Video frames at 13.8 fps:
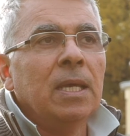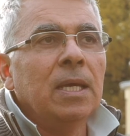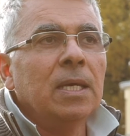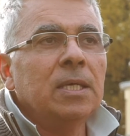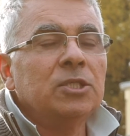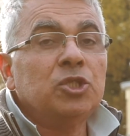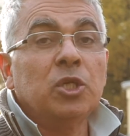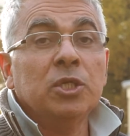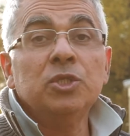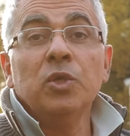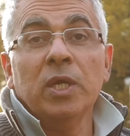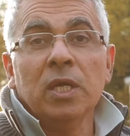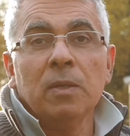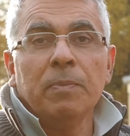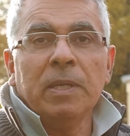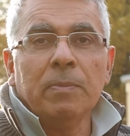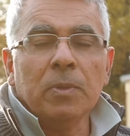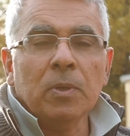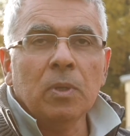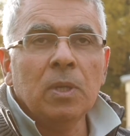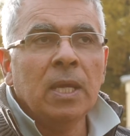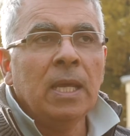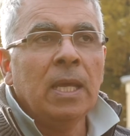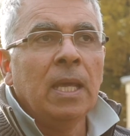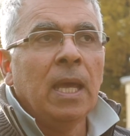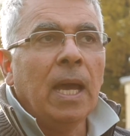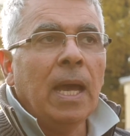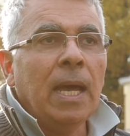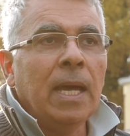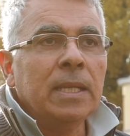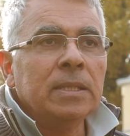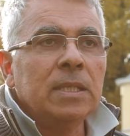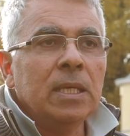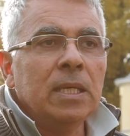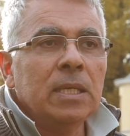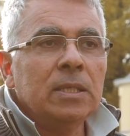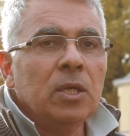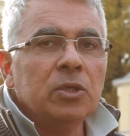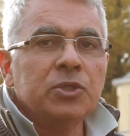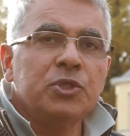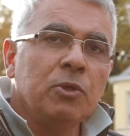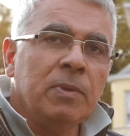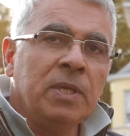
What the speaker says: and trying to heal people. And there are so